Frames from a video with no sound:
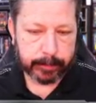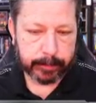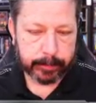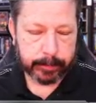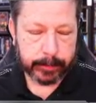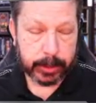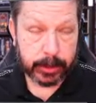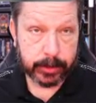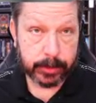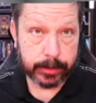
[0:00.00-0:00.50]

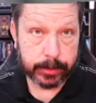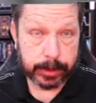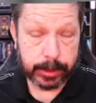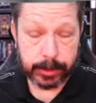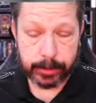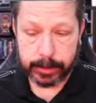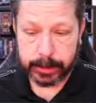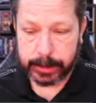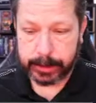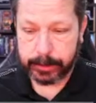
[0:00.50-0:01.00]
use
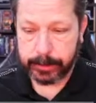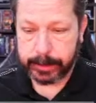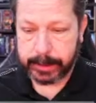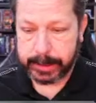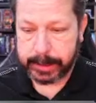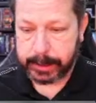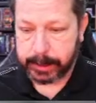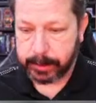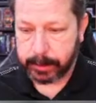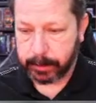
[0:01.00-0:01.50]
Cura to do
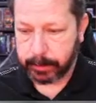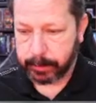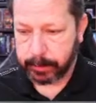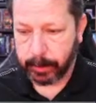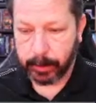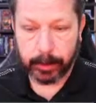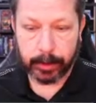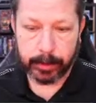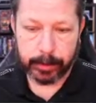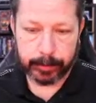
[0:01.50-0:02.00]
this,
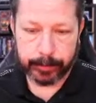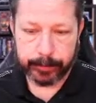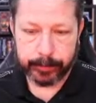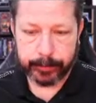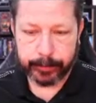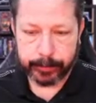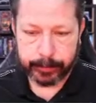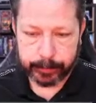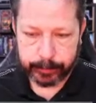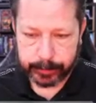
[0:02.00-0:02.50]
or
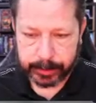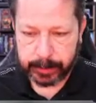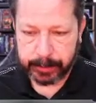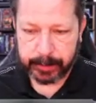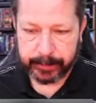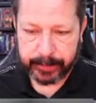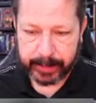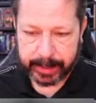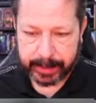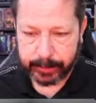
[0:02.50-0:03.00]

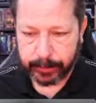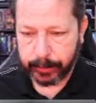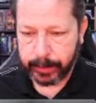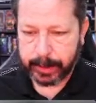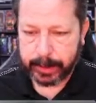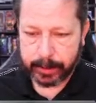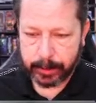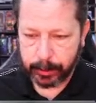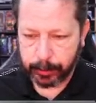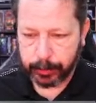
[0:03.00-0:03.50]
Simplified
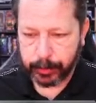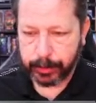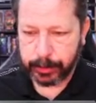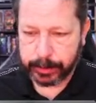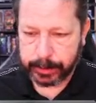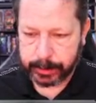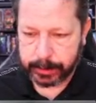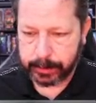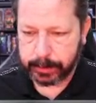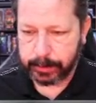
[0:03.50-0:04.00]
3D or
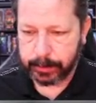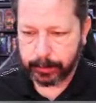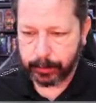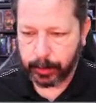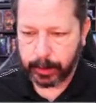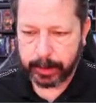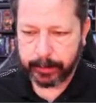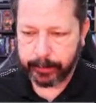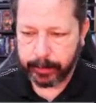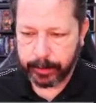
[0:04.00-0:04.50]
Prusa or
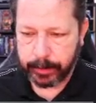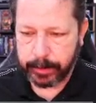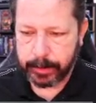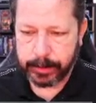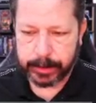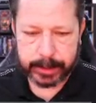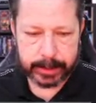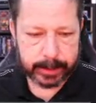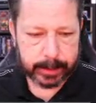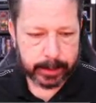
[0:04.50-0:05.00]
whatever you're
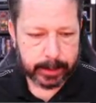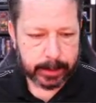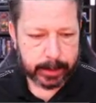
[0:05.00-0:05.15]
using.